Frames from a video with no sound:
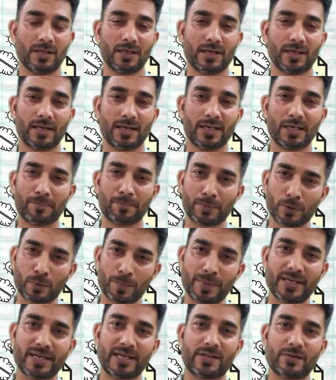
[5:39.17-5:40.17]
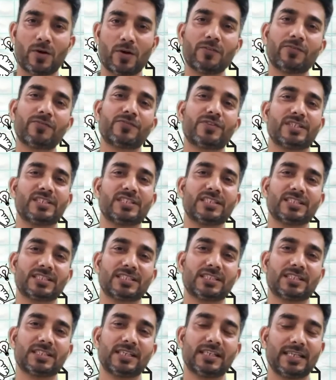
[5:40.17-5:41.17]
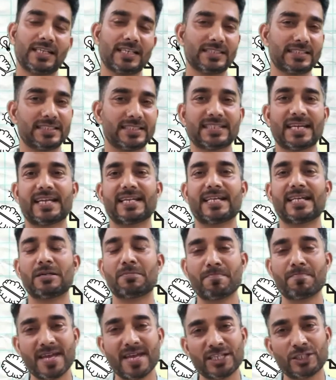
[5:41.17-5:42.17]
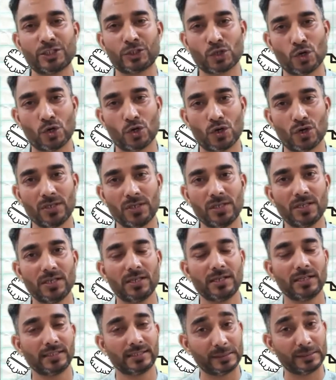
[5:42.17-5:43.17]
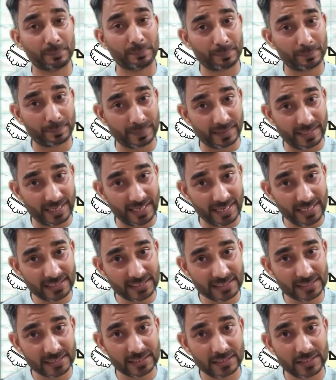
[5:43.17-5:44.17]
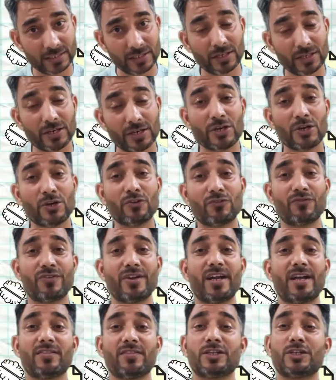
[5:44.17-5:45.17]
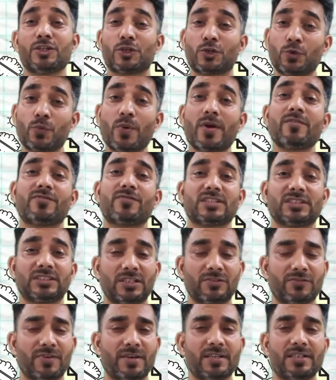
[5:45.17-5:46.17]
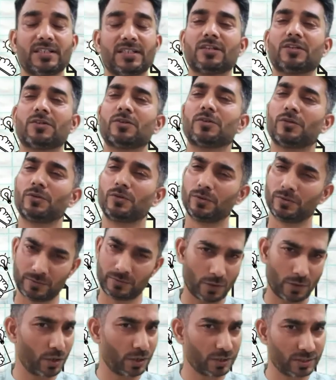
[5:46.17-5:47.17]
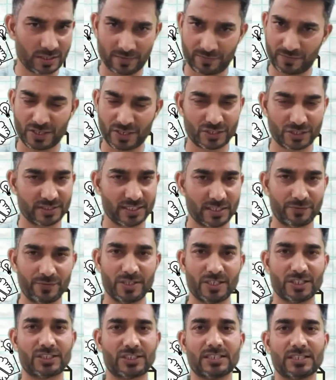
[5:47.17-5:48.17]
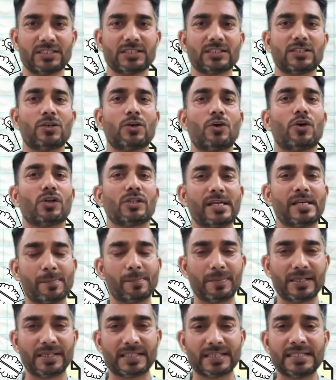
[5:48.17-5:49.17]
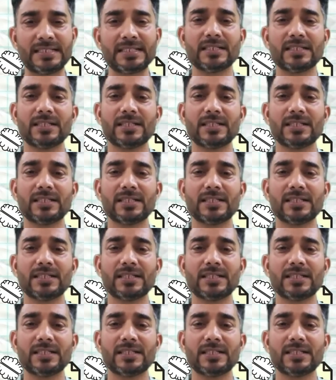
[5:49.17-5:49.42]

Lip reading: An appropriate office is decided based on the place where the true and first inventor, or the definition that we discussed, or the applicant